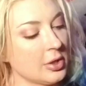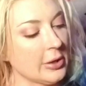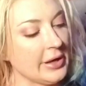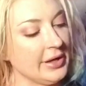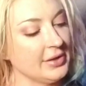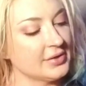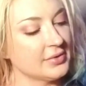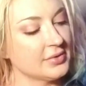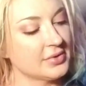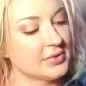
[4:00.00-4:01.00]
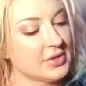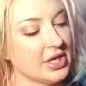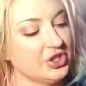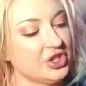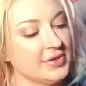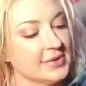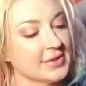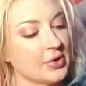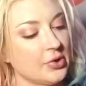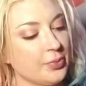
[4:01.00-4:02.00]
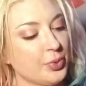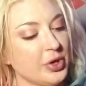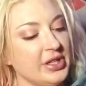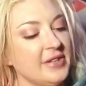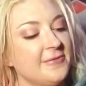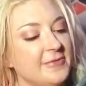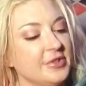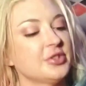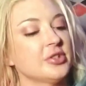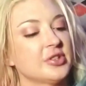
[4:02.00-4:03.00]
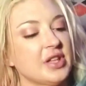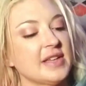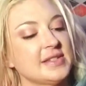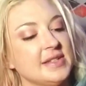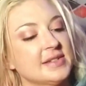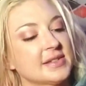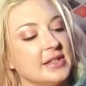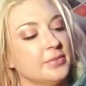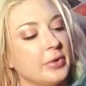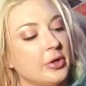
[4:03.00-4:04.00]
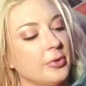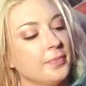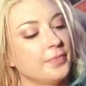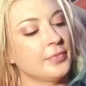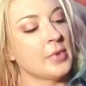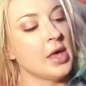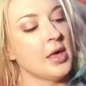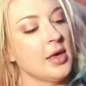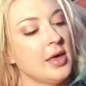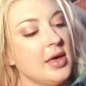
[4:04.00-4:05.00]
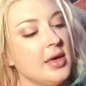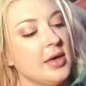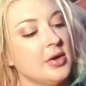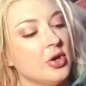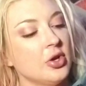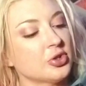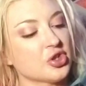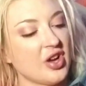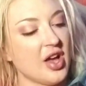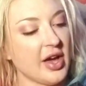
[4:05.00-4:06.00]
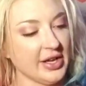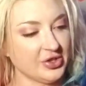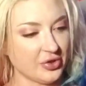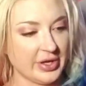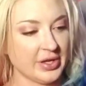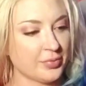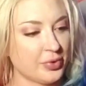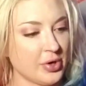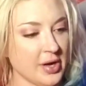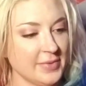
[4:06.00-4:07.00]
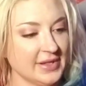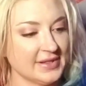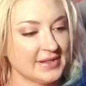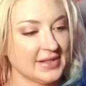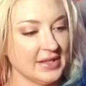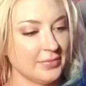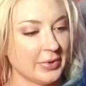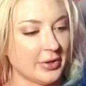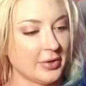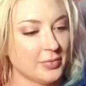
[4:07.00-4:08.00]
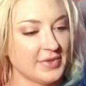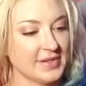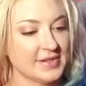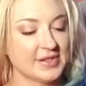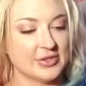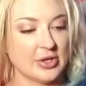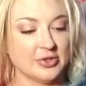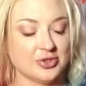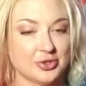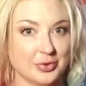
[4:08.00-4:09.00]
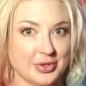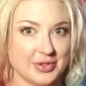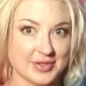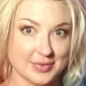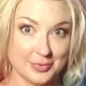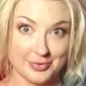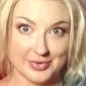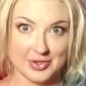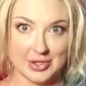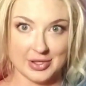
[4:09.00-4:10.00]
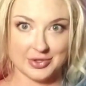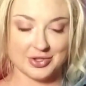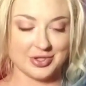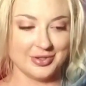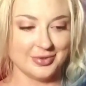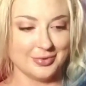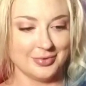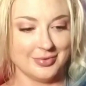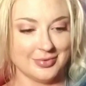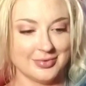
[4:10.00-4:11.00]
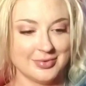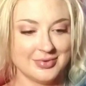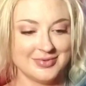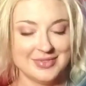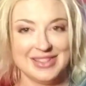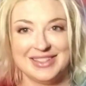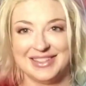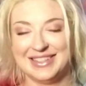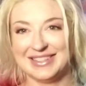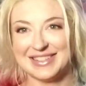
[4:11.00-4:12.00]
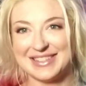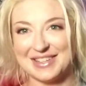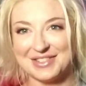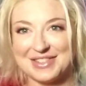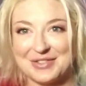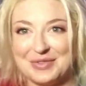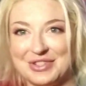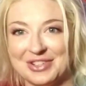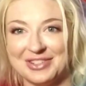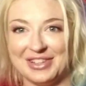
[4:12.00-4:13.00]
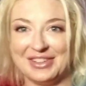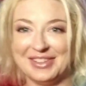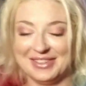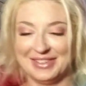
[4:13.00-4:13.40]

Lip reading: Alright. Touch and Soul Pretty Filter Glassy Skin Balm. An ultra hydrating priming skin balm with a sensually smooth texture. Ooh. That sounds so dirty.